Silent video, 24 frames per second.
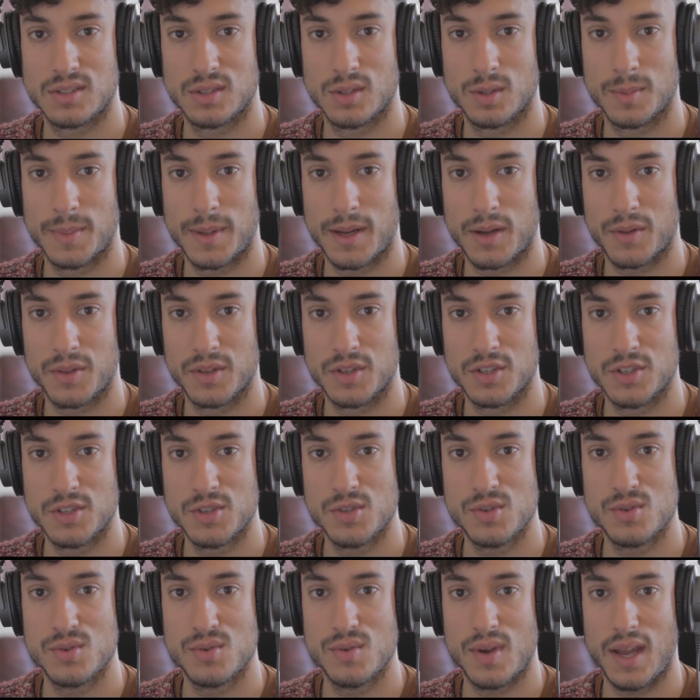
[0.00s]
to you about the
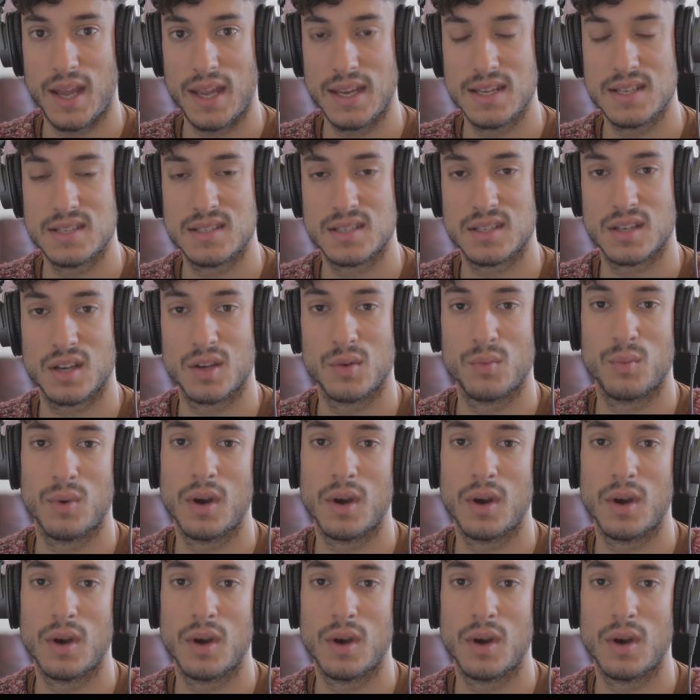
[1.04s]
new 8Dio